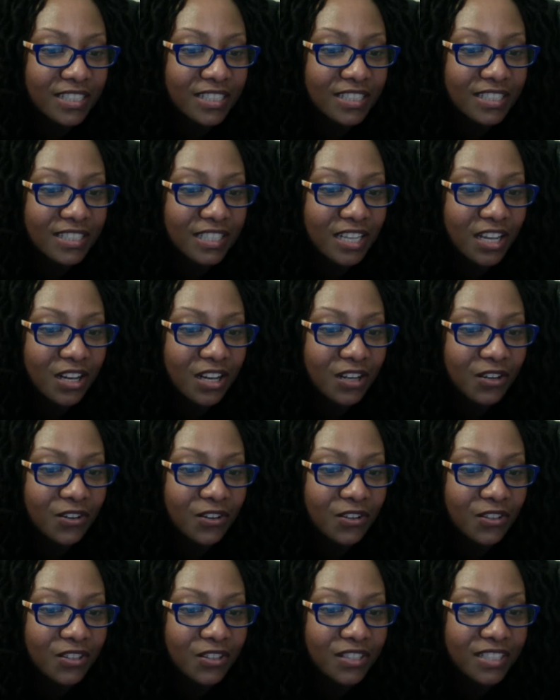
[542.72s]
to log
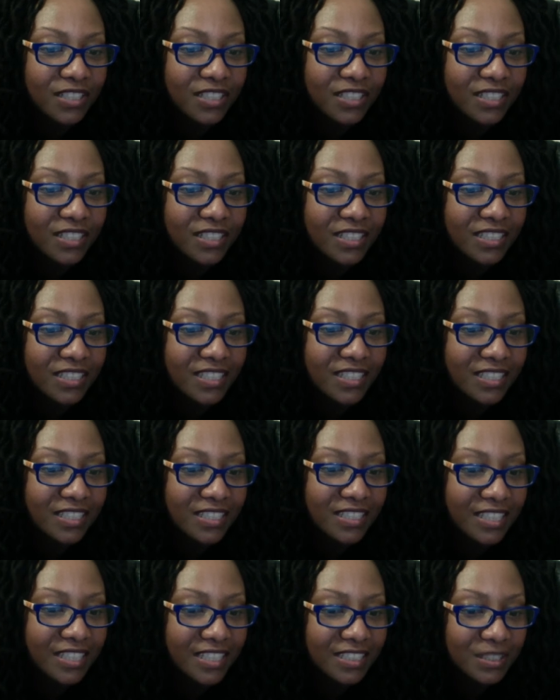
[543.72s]
on and get
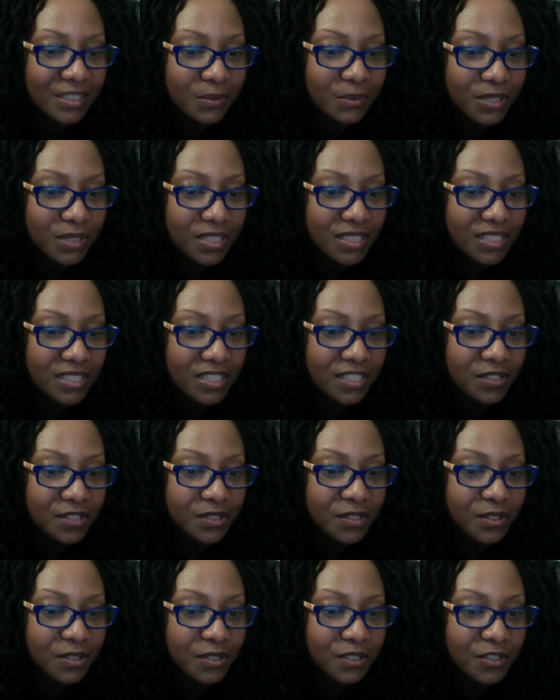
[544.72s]
connected with us here
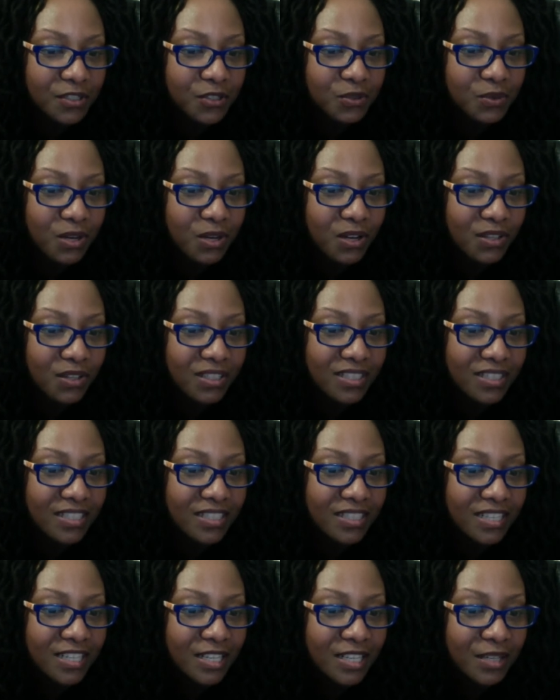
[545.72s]
so that you all can
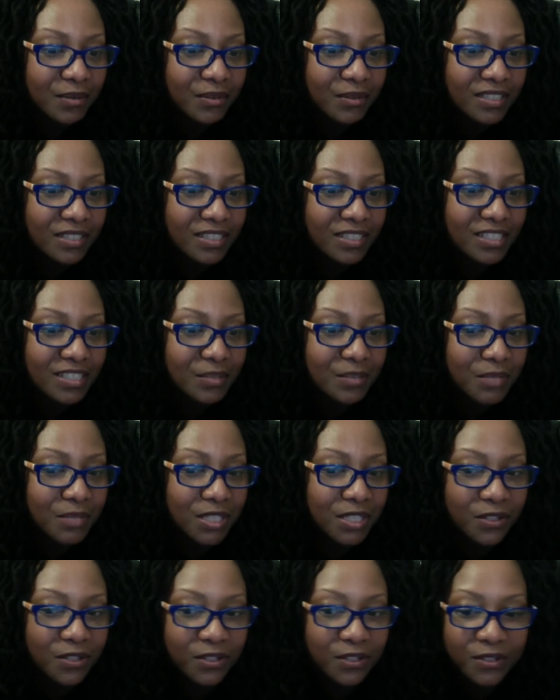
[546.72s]
get to
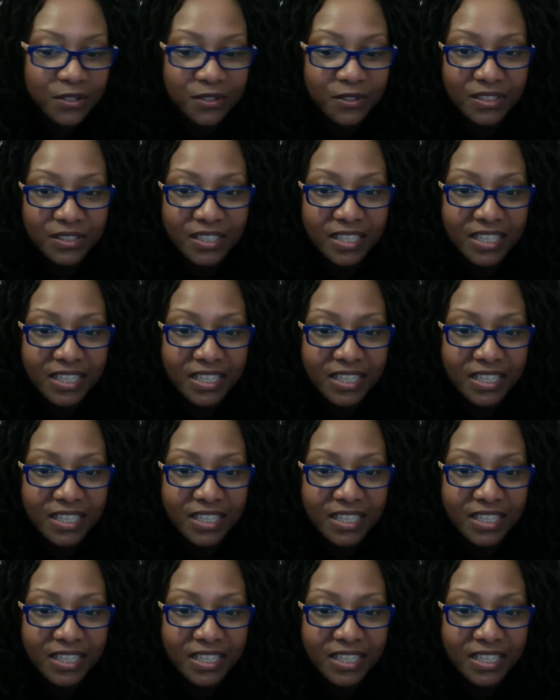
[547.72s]
meet her.